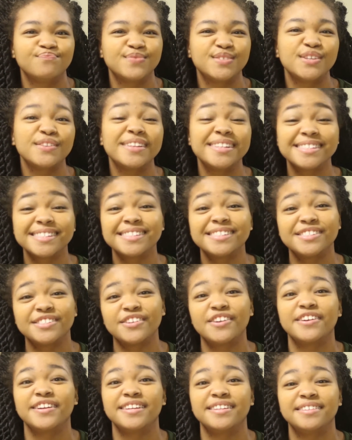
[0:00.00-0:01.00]
So let's get
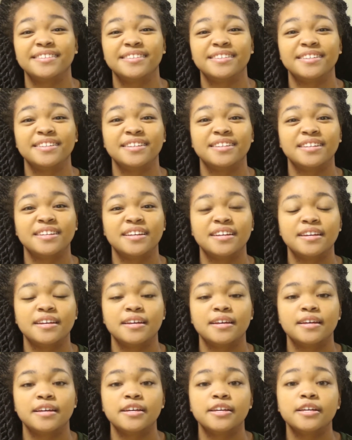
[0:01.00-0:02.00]
started.
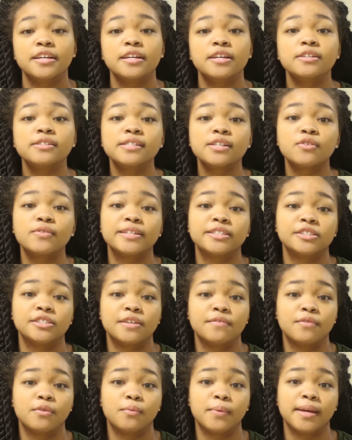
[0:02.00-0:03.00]
Here's the question
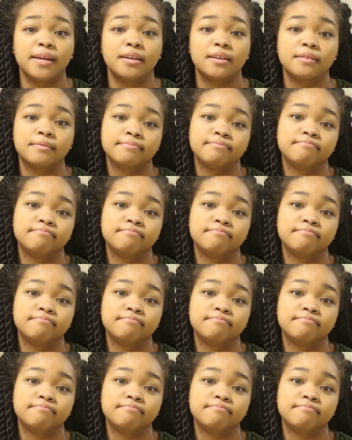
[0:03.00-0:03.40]
of the week.